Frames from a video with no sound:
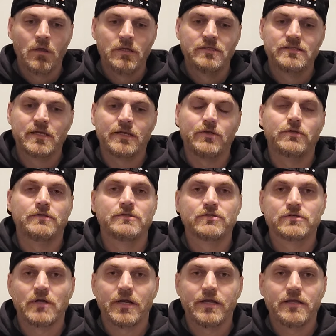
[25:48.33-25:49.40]
he's got good
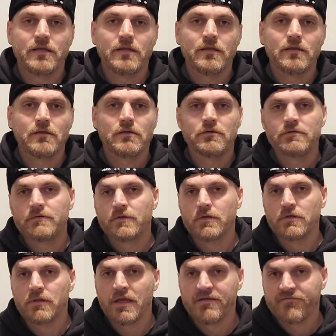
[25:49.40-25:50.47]
striking, good
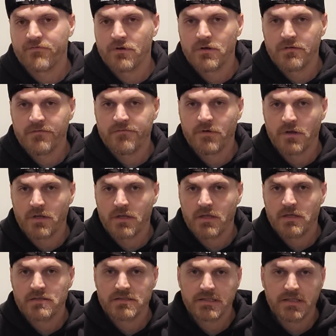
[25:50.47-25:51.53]
good like front front
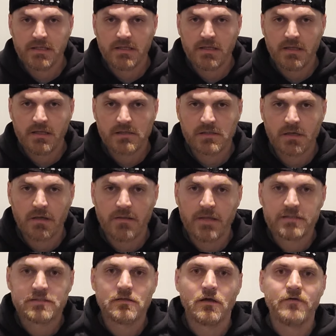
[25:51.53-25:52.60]
kicks, teep kicks, all that
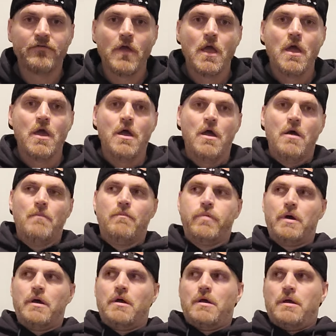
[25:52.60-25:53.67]
stuff. But